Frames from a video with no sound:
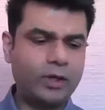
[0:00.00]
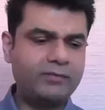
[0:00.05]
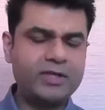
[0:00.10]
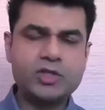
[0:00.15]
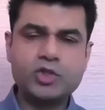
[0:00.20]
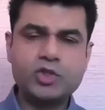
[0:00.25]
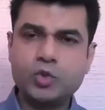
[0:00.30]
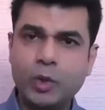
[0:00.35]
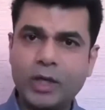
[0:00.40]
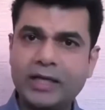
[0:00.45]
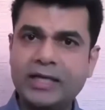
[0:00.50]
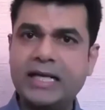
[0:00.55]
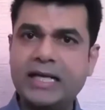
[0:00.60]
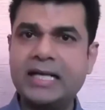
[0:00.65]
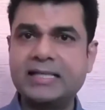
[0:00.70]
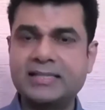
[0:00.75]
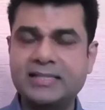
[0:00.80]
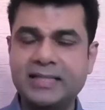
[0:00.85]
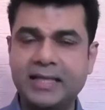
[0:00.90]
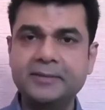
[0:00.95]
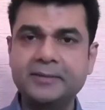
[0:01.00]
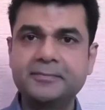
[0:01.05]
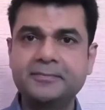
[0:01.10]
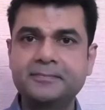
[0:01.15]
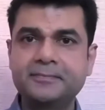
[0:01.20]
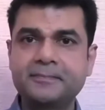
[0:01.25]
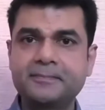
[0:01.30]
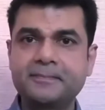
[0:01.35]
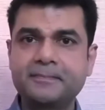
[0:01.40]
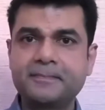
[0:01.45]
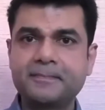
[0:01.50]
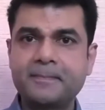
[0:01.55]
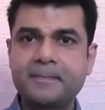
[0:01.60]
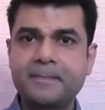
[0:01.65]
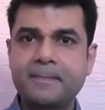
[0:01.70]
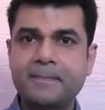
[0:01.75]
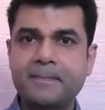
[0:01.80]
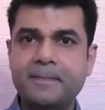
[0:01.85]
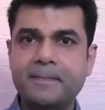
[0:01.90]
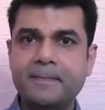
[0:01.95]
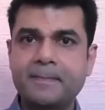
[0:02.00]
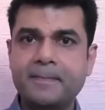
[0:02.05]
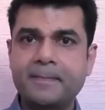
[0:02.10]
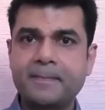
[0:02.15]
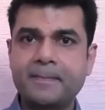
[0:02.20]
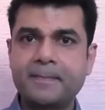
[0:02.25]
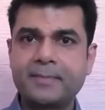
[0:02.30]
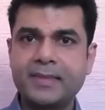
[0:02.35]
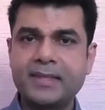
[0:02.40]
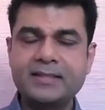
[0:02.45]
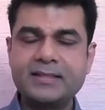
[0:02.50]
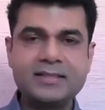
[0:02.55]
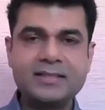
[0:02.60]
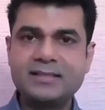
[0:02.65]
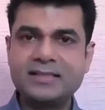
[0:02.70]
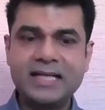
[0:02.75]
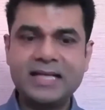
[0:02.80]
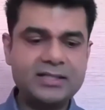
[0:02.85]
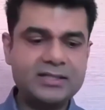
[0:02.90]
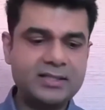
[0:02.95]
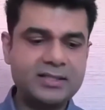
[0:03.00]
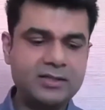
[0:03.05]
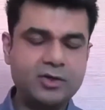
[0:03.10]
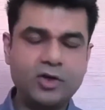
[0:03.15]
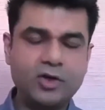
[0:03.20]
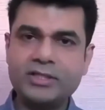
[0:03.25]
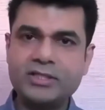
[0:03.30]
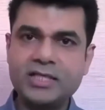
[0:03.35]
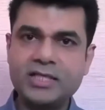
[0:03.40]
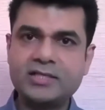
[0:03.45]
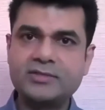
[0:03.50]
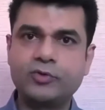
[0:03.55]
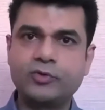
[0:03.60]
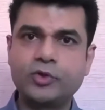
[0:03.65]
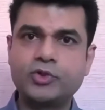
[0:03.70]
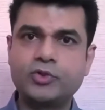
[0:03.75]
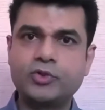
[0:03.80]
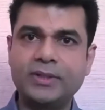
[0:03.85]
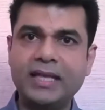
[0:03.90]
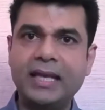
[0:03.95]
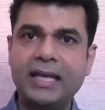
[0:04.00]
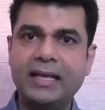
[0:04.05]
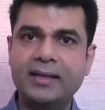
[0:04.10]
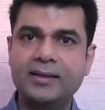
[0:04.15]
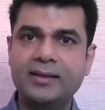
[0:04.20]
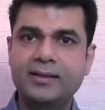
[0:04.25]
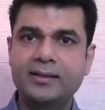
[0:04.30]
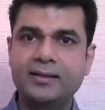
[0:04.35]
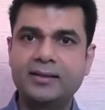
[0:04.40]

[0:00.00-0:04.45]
Swarna said, this is not just for today.